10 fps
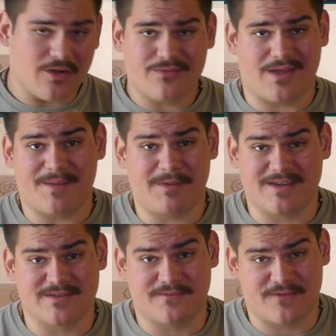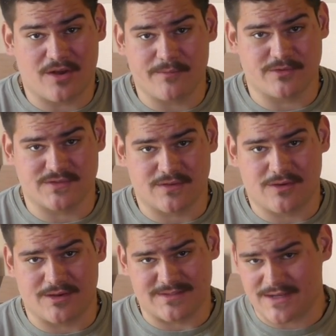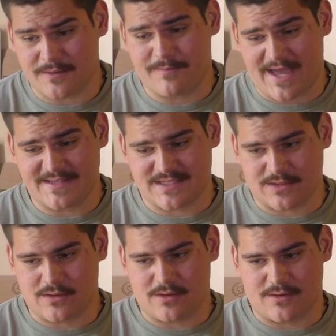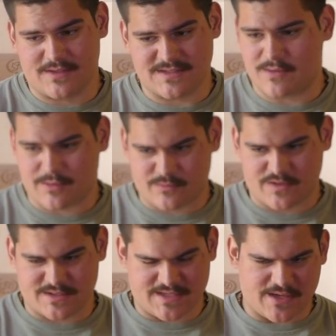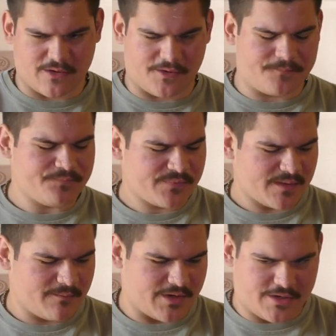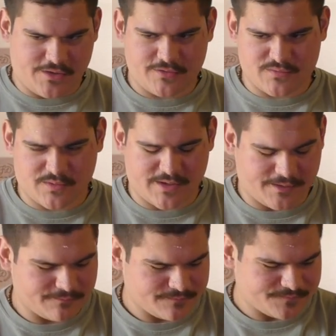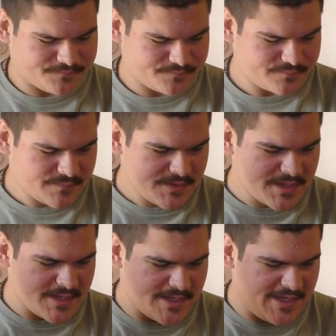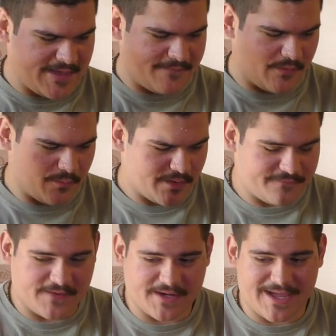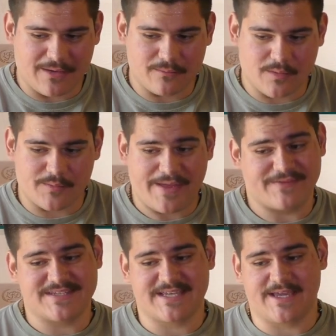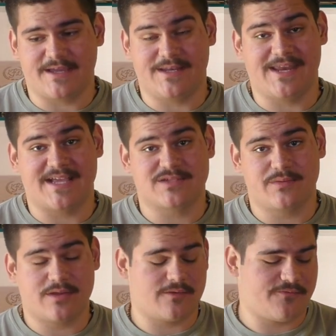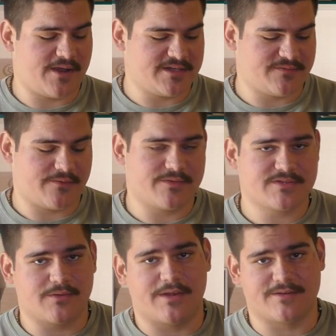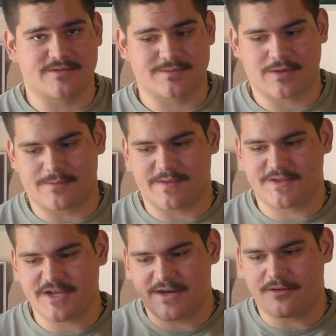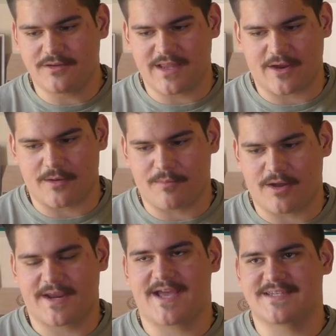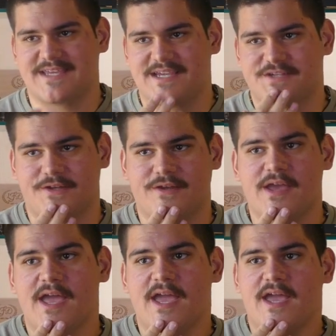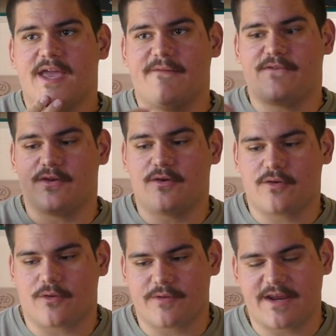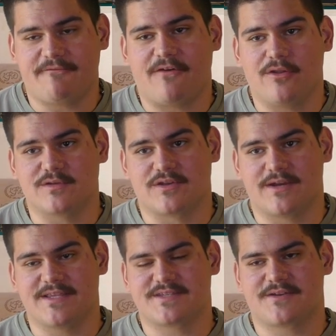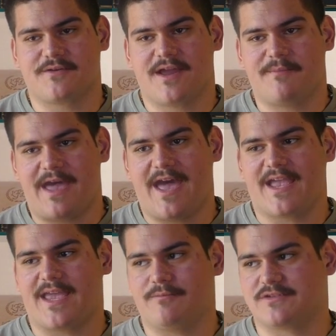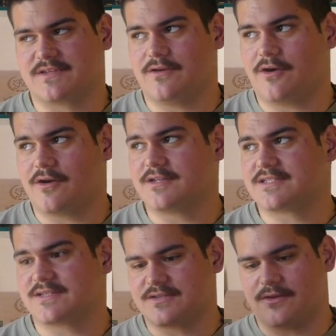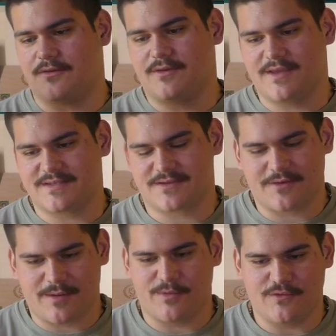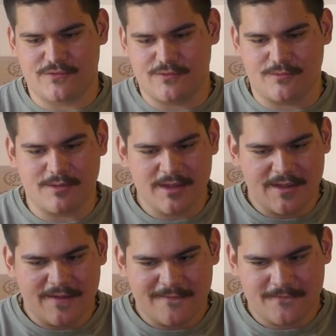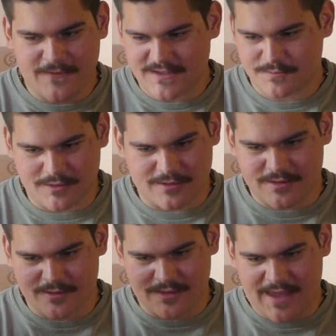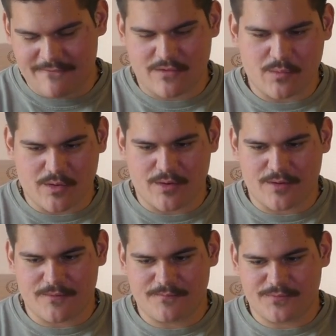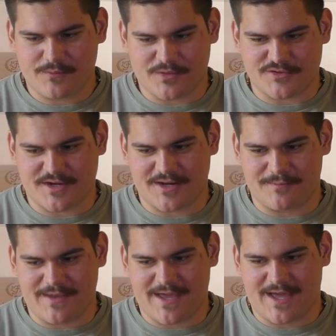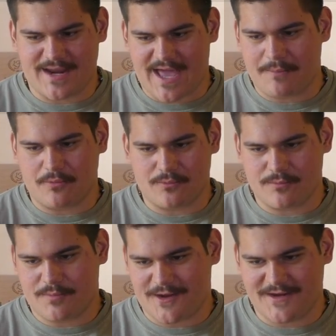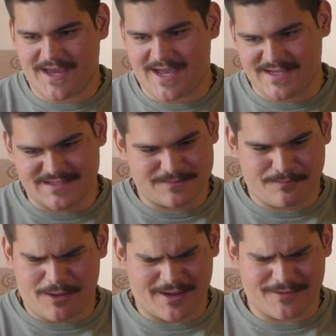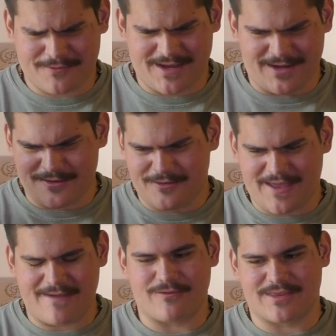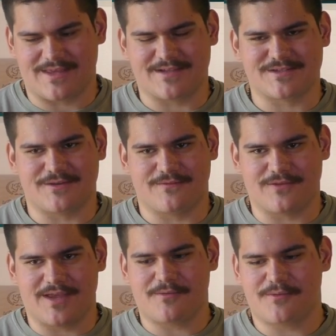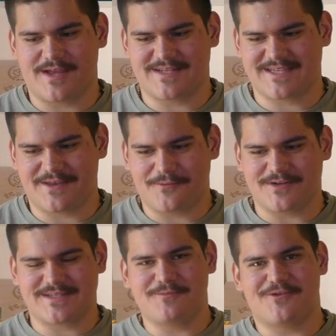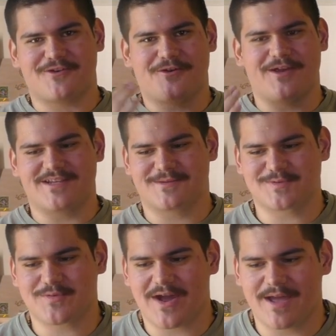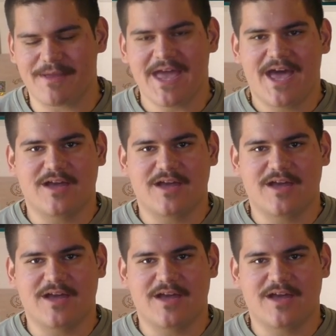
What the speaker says: It's a phenomenal cigar. It's not a bad cigar. That's not what I'm trying to say at all. But it could use work. If you want to find out what we have to say next week on Friday's Favorites, go ahead and subscribe to the channel, like our podcast station. If you don't already, follow us on Instagram at Gable Cigars. So Instagram, YouTube, Facebook, everywhere we're trying to be at, Apple Podcasts, Pocket Radio, everything. So if you like what we had to say and you want to see more, go ahead and subscribe.